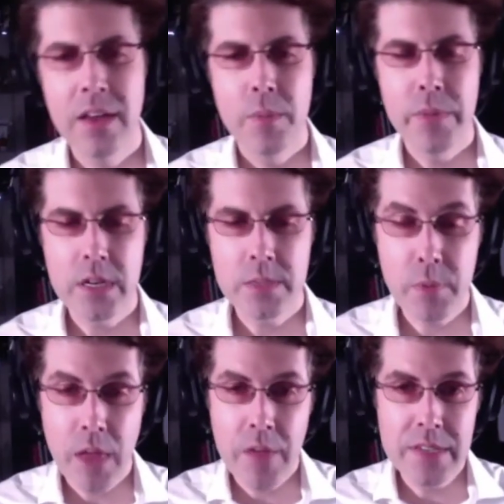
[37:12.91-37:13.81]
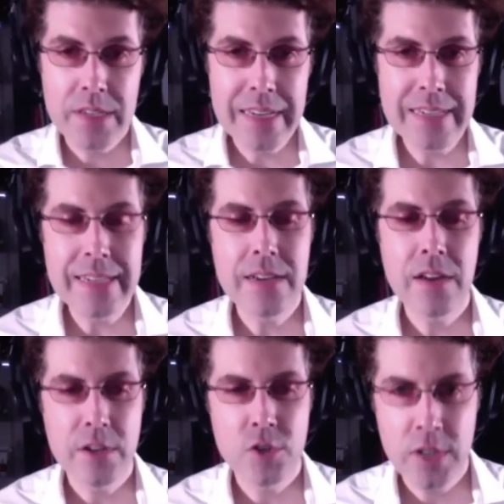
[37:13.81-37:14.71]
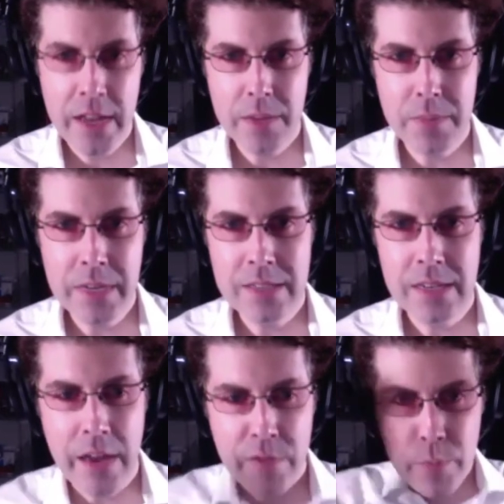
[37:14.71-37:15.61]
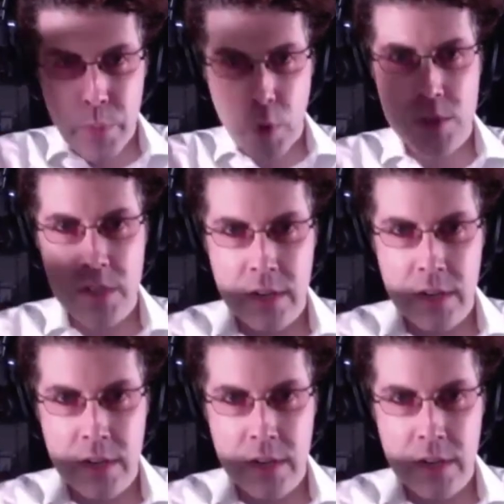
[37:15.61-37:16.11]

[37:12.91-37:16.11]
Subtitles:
Because people have this idea that genetic means that every person in